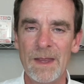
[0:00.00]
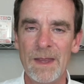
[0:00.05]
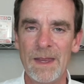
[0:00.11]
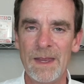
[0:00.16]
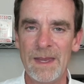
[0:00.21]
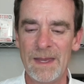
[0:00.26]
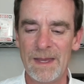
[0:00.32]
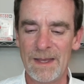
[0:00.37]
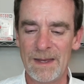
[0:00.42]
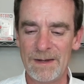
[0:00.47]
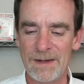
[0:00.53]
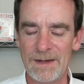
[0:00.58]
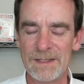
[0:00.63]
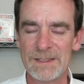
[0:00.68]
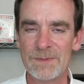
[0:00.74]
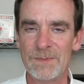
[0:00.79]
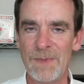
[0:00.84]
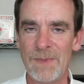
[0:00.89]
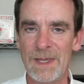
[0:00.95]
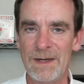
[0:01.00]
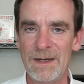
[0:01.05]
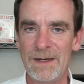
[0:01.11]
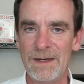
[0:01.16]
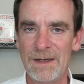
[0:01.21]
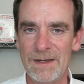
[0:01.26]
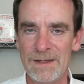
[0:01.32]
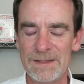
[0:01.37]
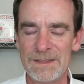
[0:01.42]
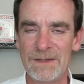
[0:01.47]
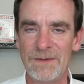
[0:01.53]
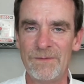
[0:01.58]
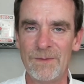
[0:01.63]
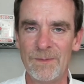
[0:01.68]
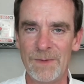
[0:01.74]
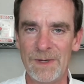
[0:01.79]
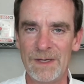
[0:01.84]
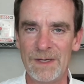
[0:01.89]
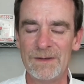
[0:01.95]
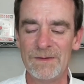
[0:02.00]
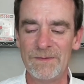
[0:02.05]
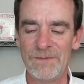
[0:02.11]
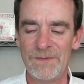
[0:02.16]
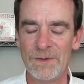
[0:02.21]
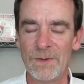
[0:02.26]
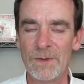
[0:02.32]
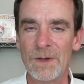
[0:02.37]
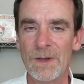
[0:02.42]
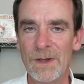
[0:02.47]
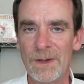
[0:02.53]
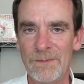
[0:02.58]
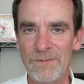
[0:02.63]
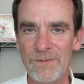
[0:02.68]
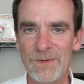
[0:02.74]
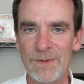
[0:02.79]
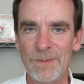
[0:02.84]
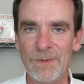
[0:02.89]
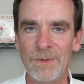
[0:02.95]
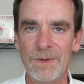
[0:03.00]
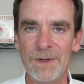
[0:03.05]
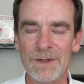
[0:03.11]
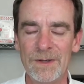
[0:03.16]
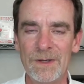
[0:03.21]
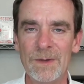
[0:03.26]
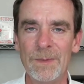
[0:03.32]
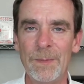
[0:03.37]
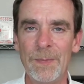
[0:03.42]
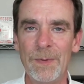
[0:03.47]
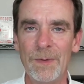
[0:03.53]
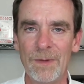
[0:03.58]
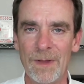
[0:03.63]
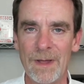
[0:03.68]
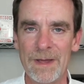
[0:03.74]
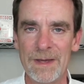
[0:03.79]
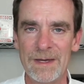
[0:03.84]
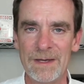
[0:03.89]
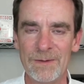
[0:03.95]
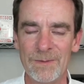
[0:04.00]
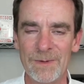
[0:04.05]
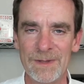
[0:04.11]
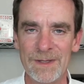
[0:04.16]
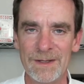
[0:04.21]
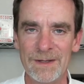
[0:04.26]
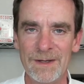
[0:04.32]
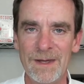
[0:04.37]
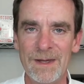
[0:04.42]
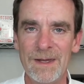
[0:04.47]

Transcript: and it's made it easy for me to feel comfortable in complying with it.